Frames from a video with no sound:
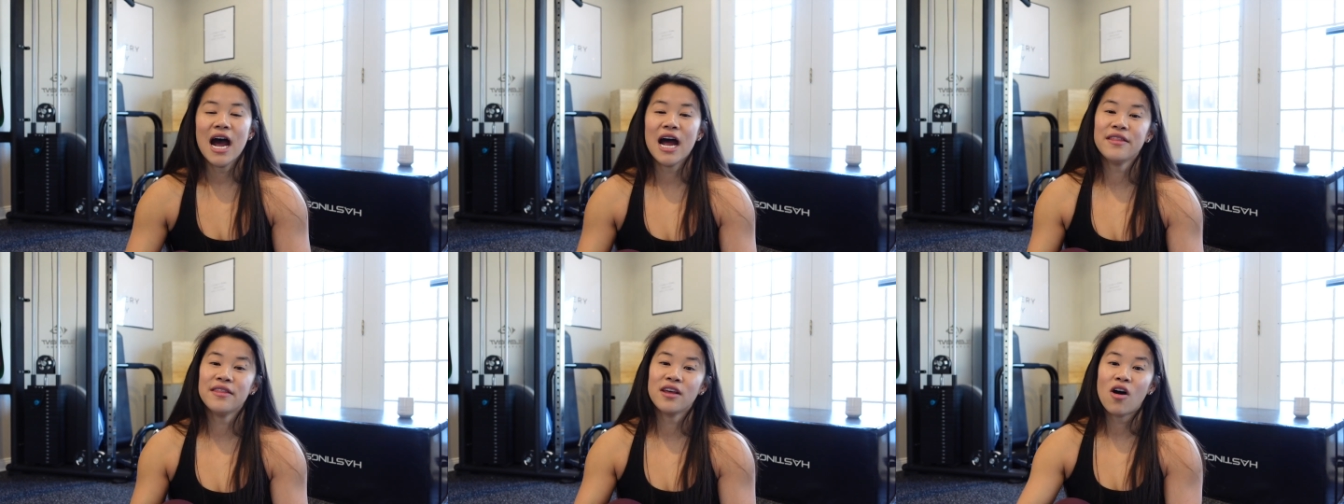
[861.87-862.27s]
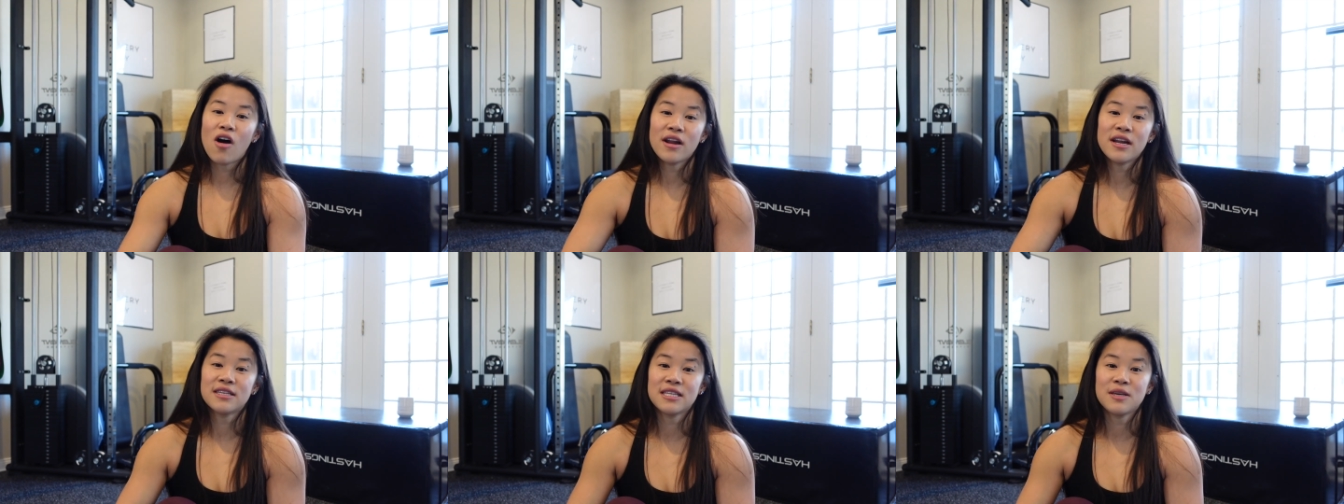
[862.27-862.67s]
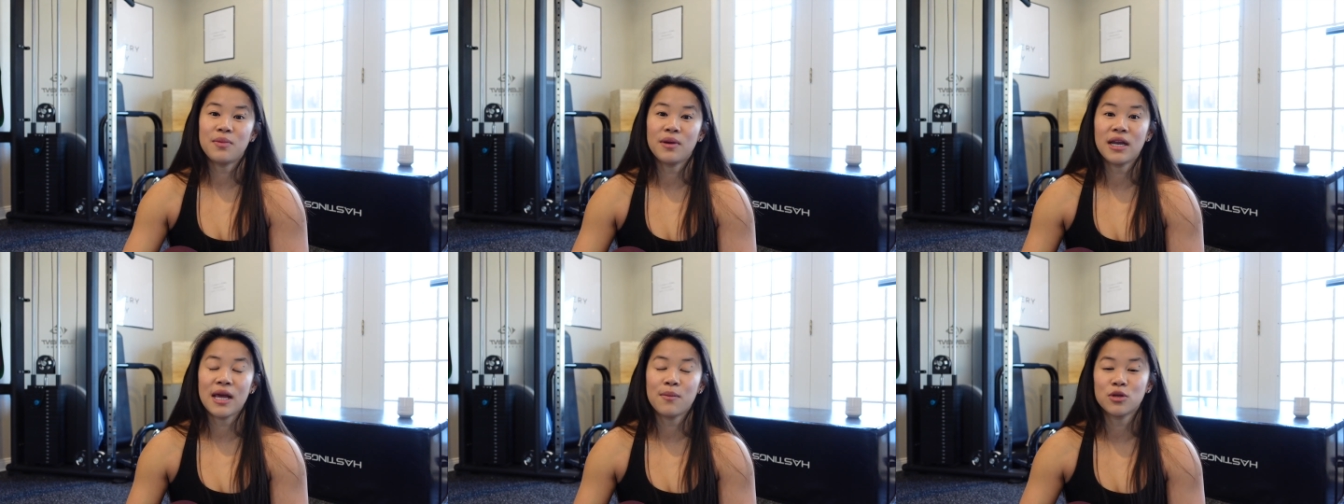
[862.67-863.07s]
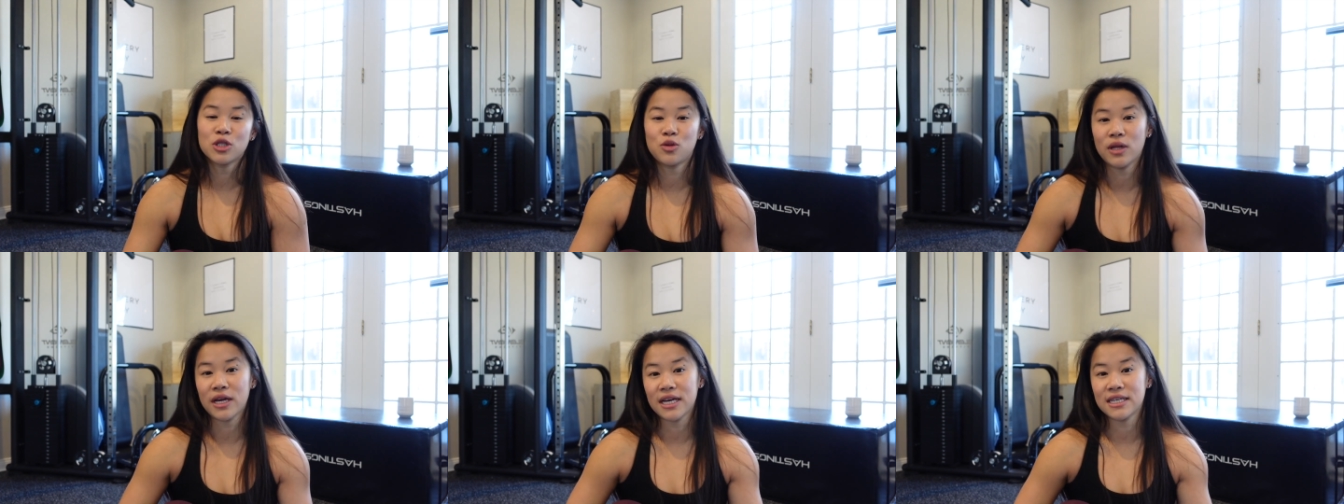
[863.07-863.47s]
And then honestly, being able
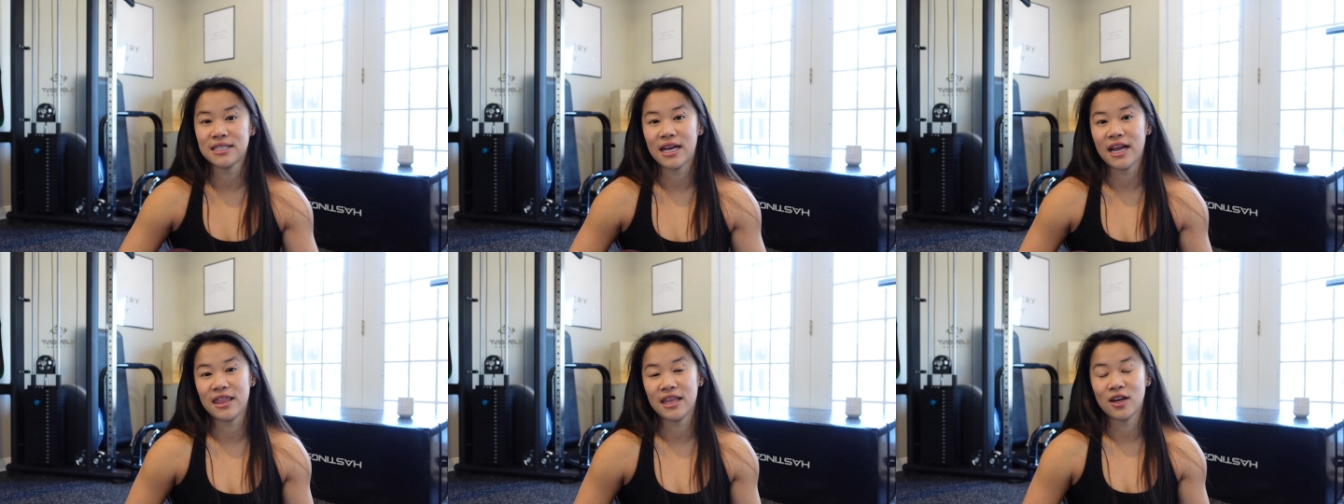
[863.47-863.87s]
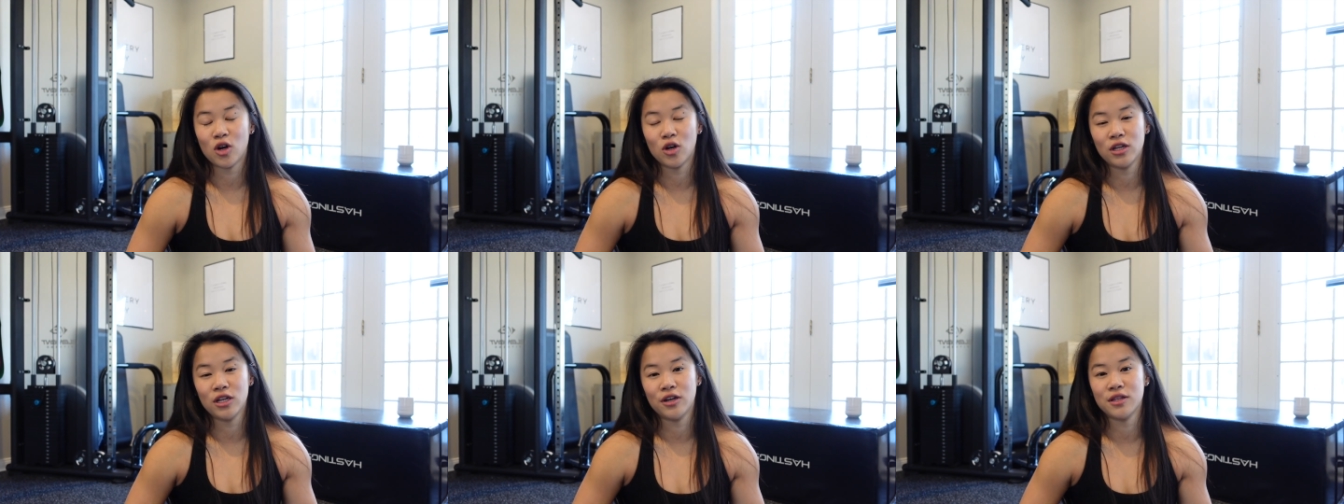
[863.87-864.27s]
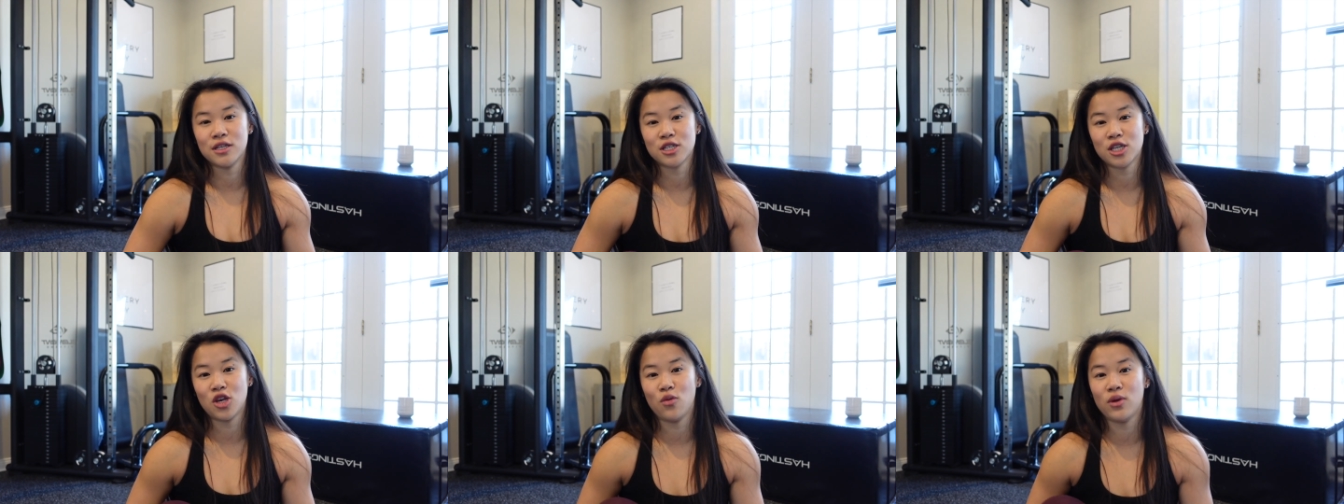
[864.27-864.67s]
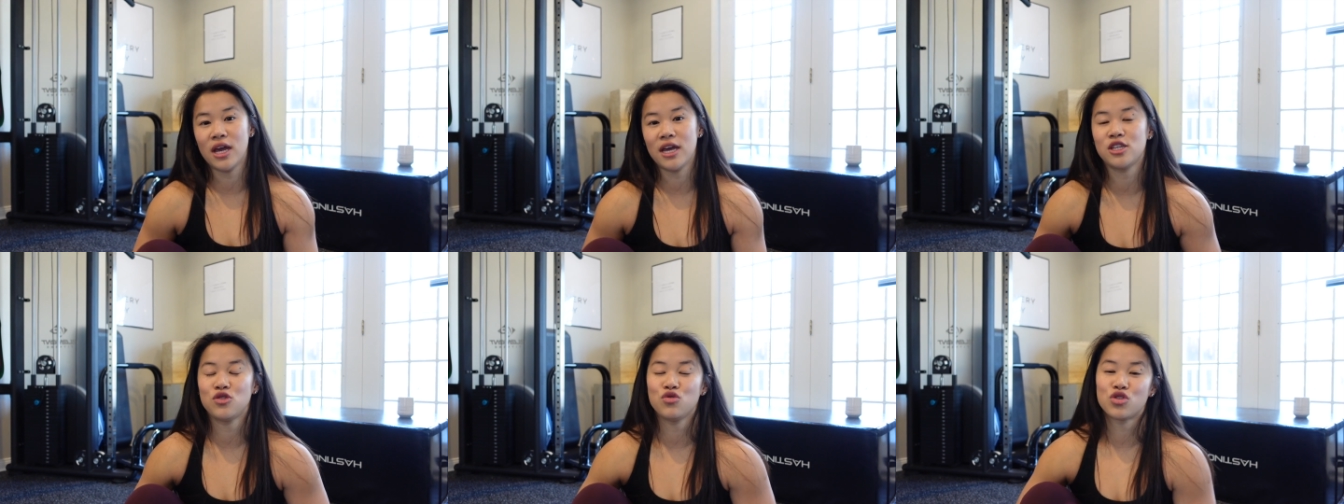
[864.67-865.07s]
to, like I said, I think earlier in this Q&A,
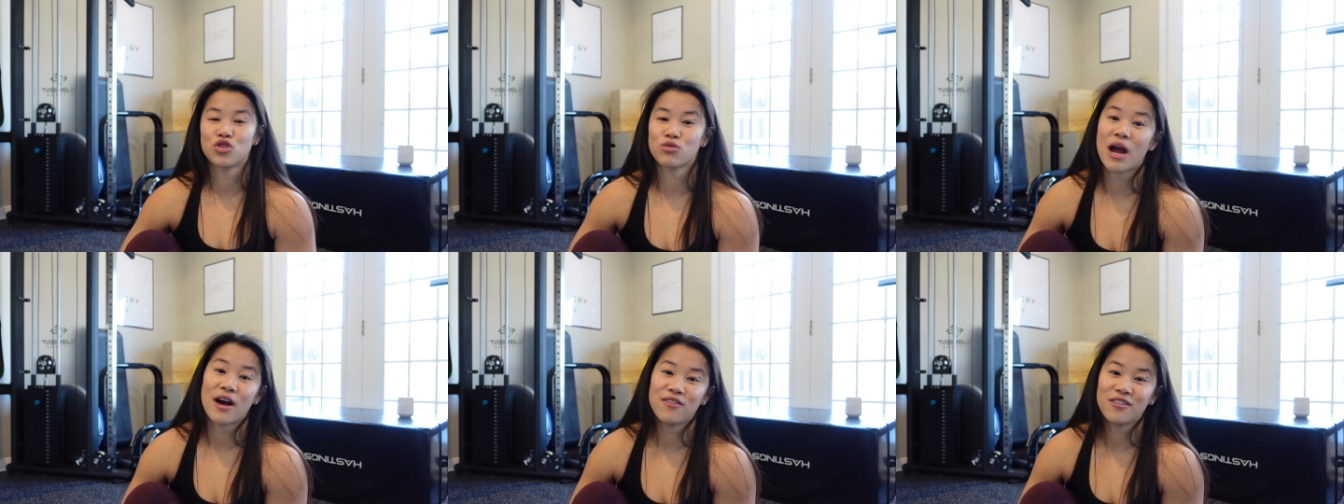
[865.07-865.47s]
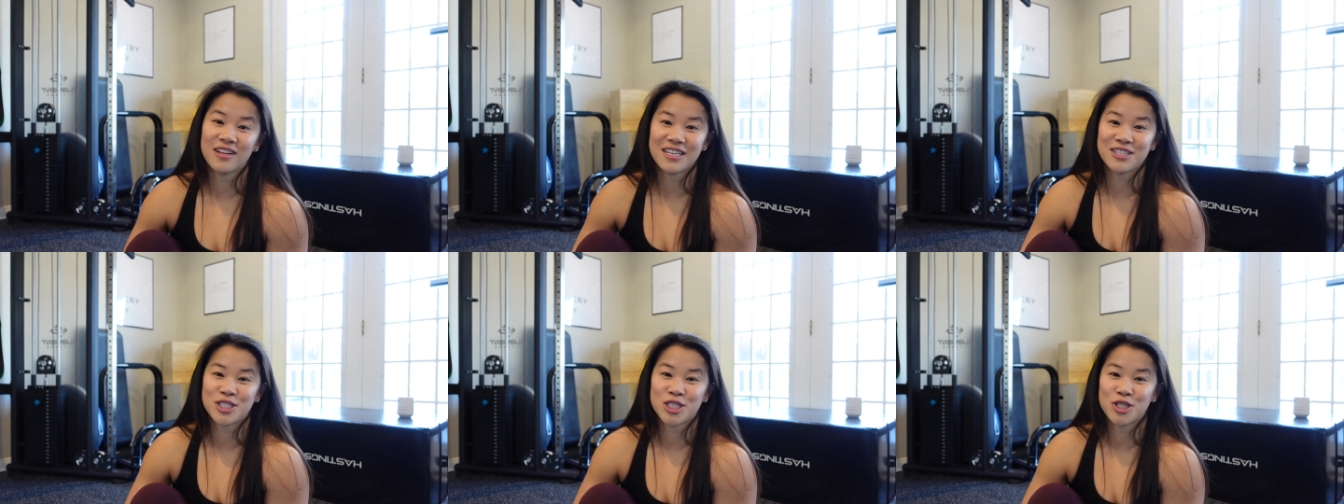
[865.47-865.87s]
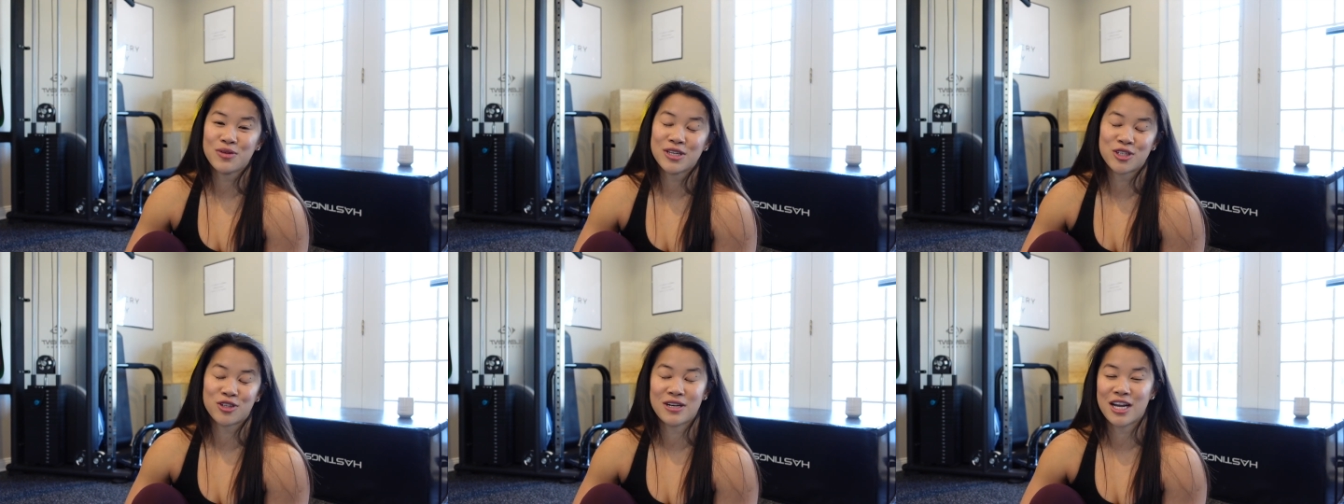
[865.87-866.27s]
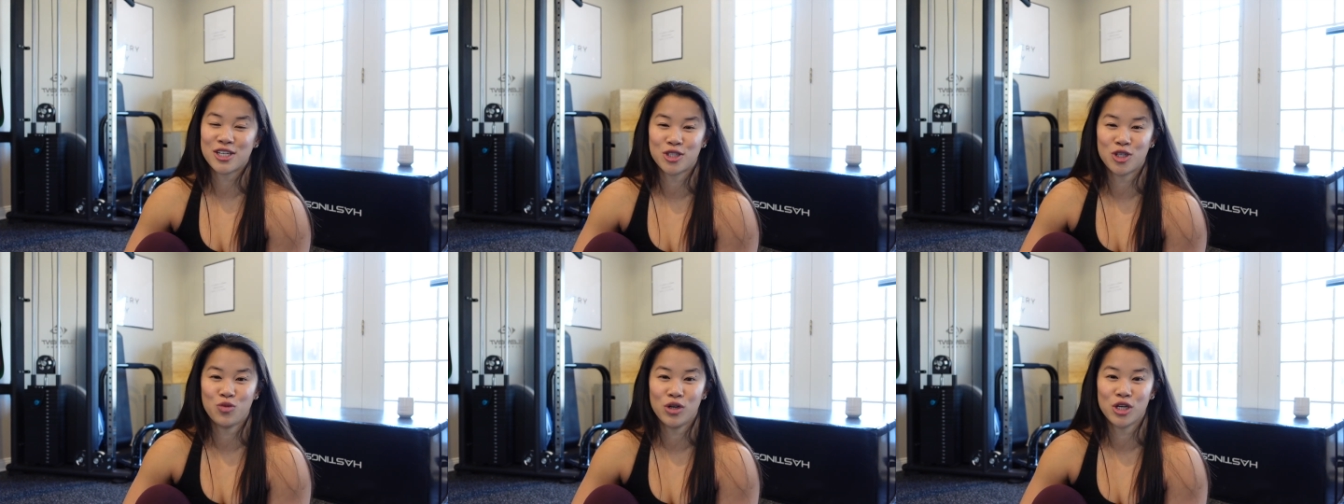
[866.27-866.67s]
to travel and do
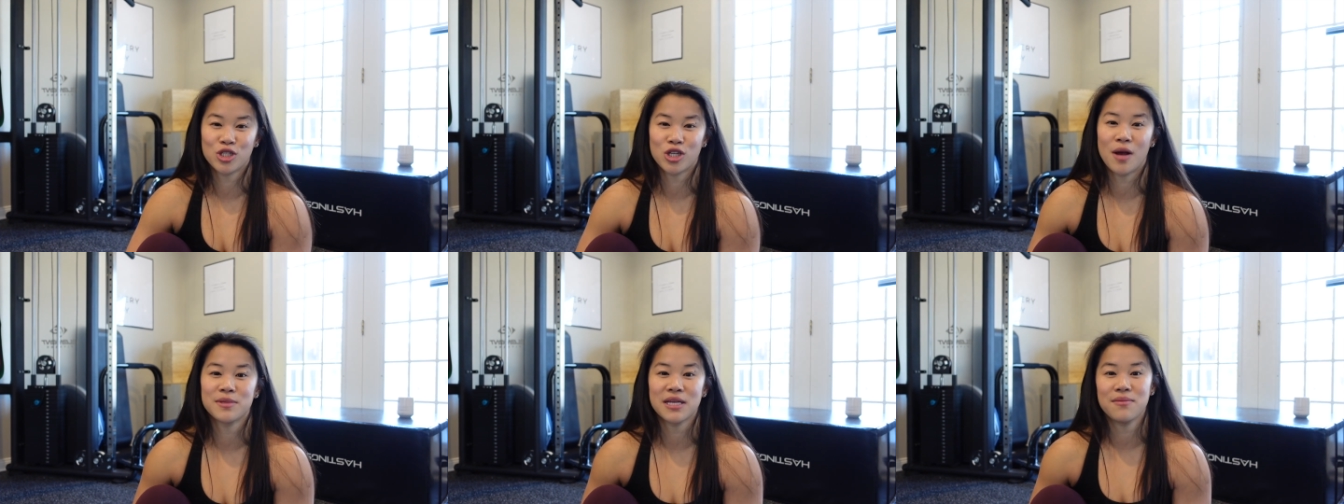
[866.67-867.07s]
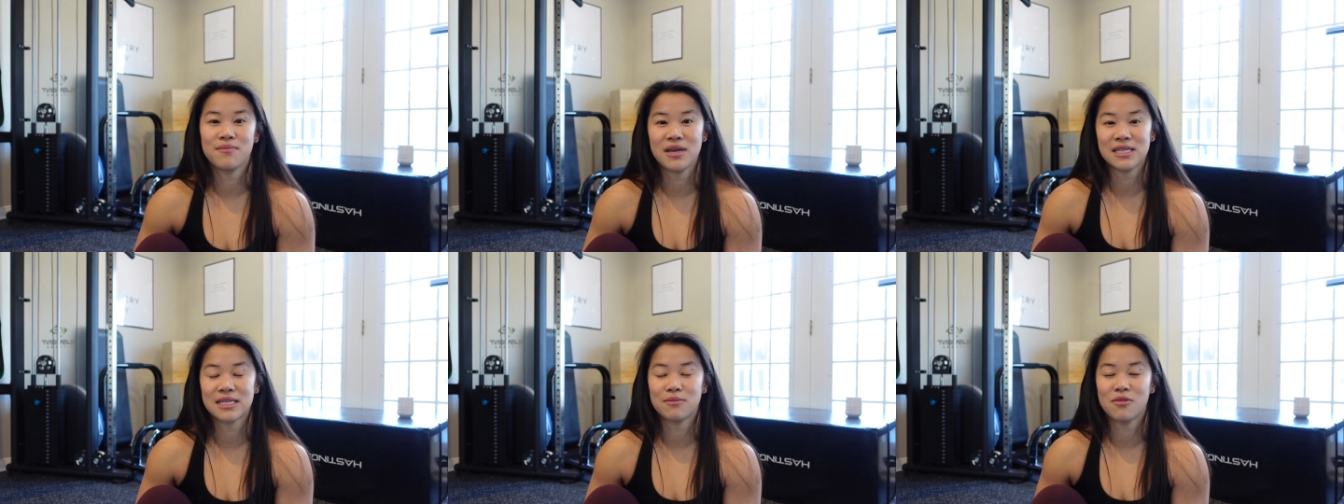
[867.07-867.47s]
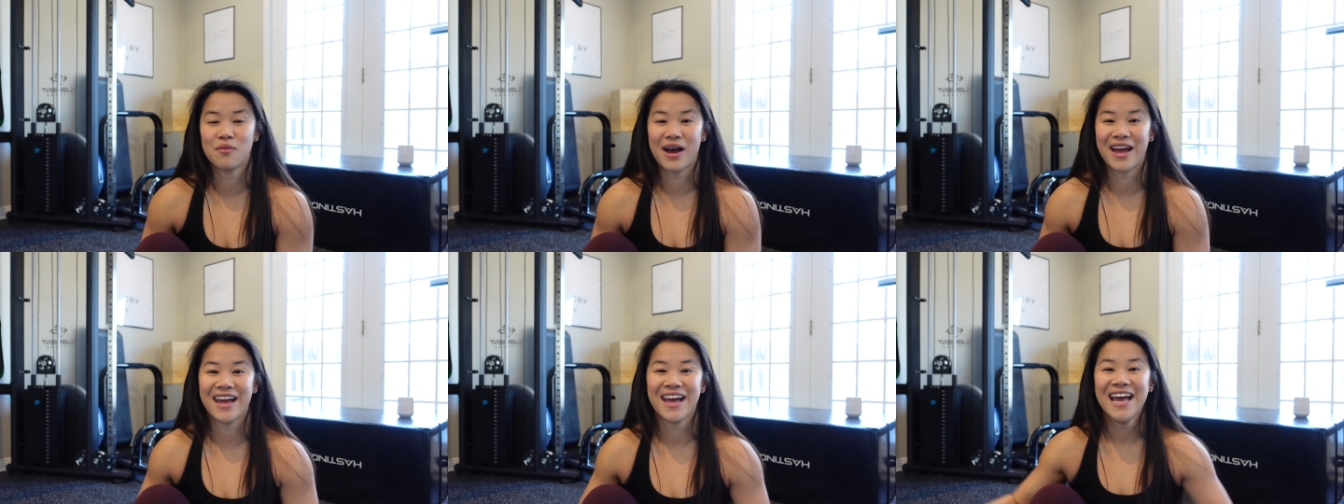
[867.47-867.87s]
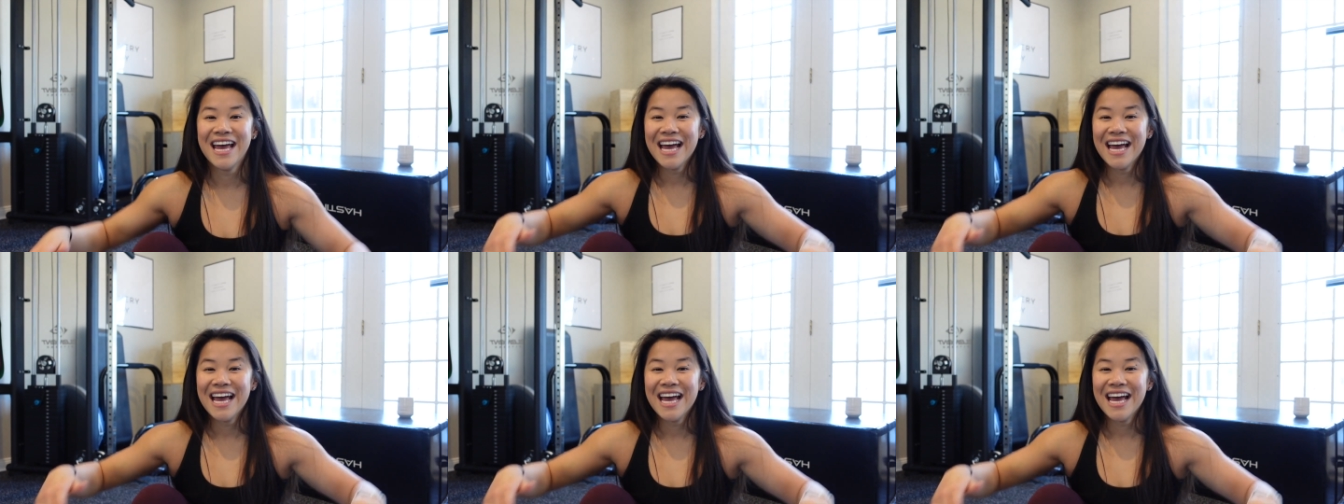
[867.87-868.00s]
international workshops and meet some of my